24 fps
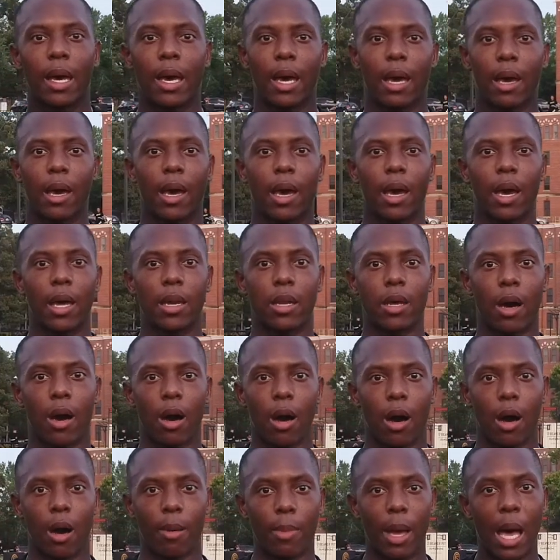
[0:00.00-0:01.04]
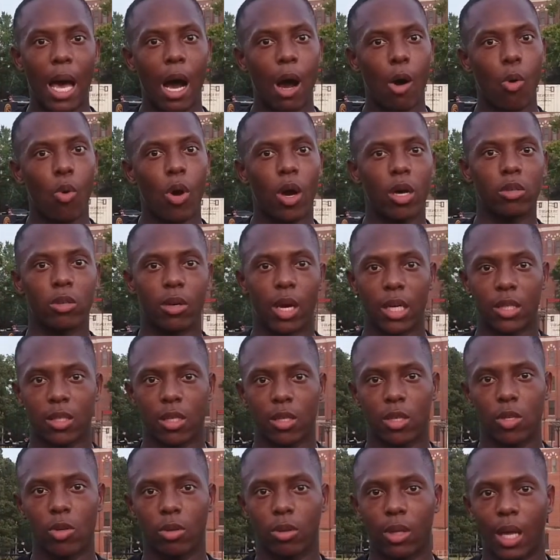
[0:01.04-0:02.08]
And how well you
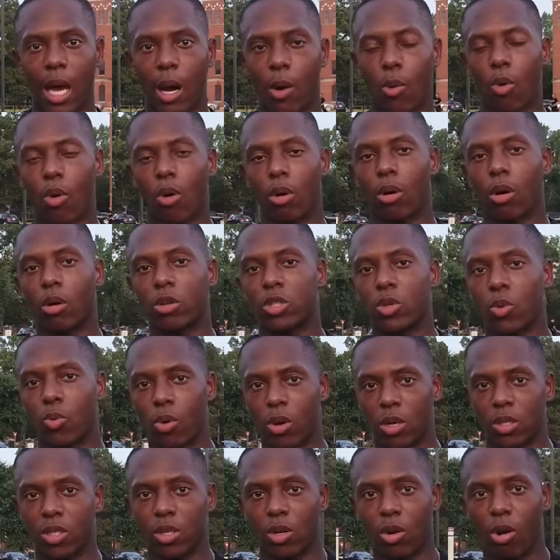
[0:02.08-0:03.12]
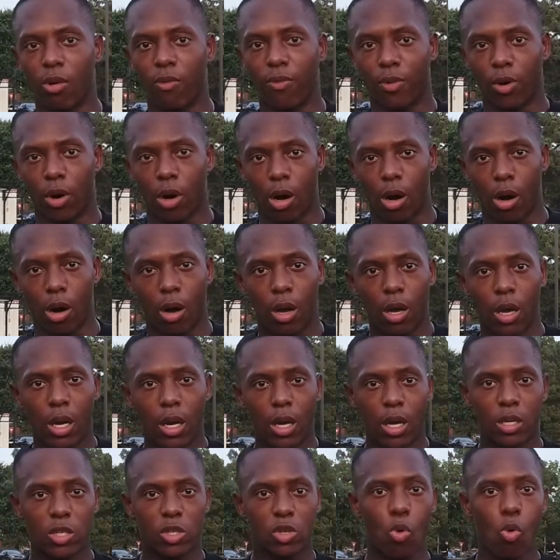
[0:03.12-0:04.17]
execute that will go towards your overall
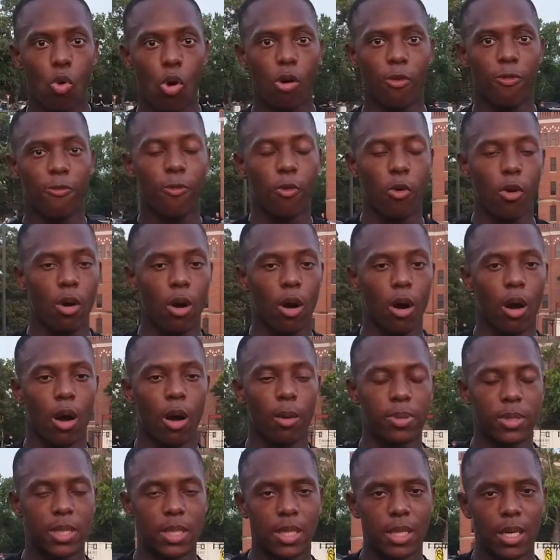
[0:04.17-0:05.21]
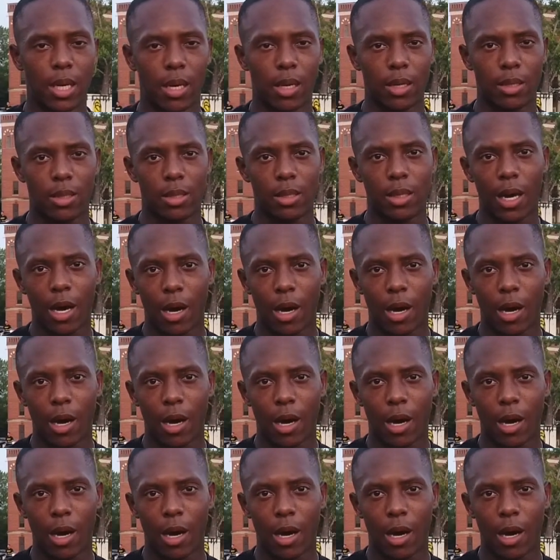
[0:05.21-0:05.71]
score for STX.